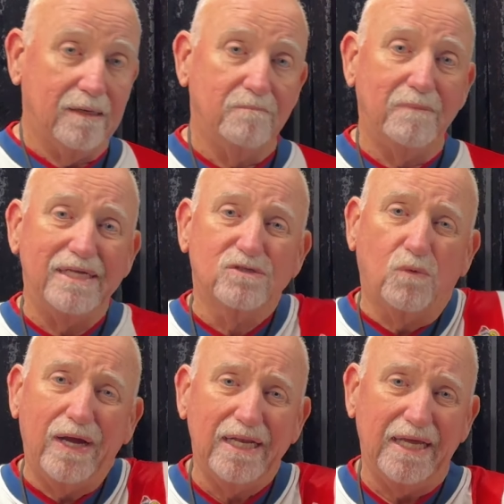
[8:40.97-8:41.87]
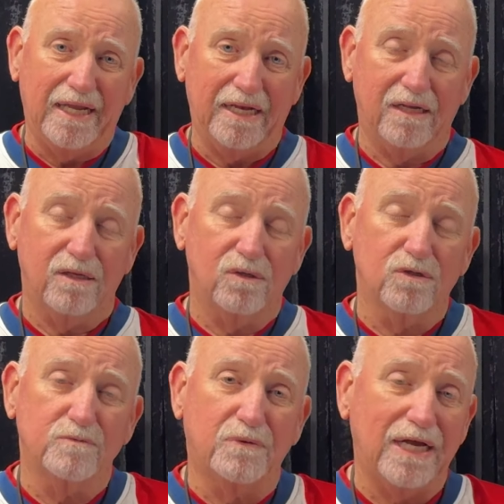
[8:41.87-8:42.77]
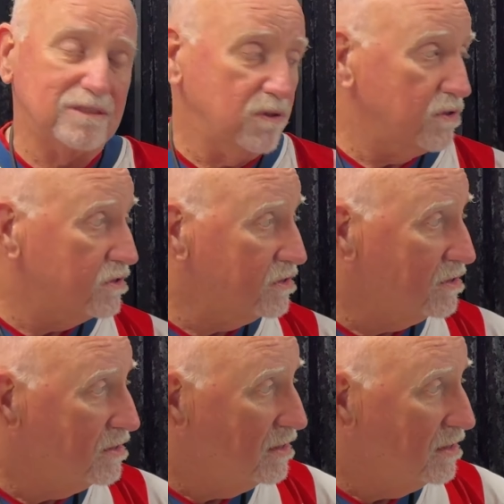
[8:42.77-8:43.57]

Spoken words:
Me duelen los brazos.